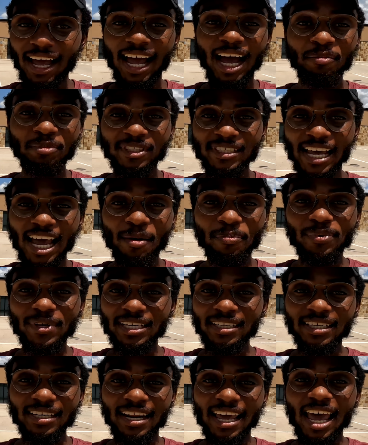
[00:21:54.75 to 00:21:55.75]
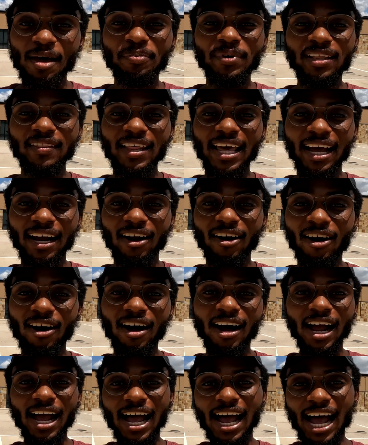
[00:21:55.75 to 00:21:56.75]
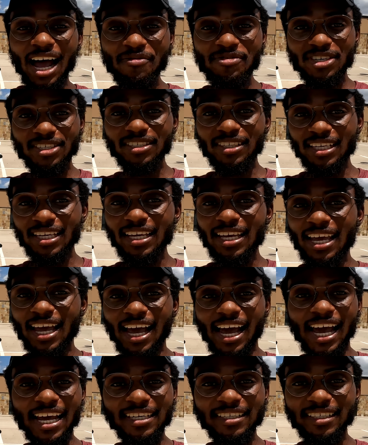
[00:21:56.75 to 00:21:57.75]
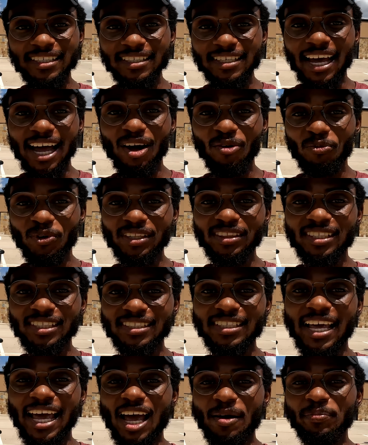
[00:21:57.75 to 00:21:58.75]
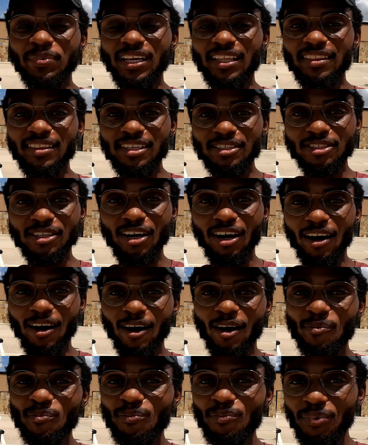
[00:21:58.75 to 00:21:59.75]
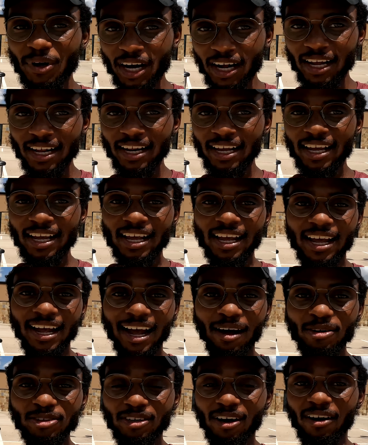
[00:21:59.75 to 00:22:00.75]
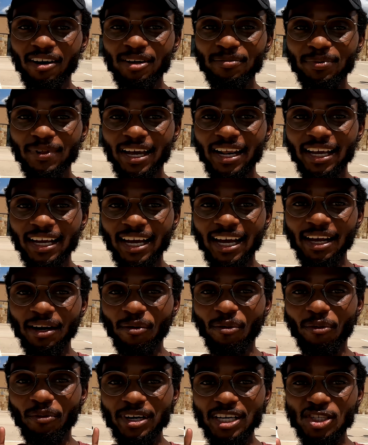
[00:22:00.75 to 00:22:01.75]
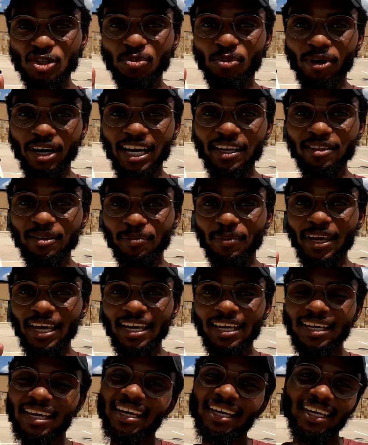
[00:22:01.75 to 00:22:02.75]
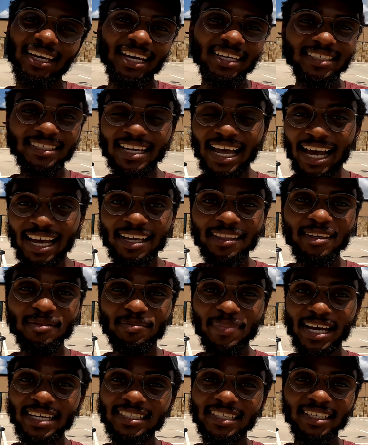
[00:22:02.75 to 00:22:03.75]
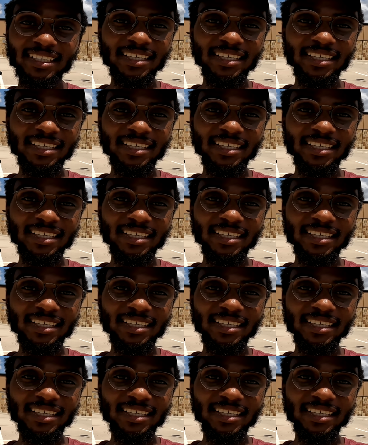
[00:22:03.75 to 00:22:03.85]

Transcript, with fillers: I'm just happy it didn't happen in that car. Obviously, I did not want this to happen in this car, but I was already planning on respraying the paint. It's not in the best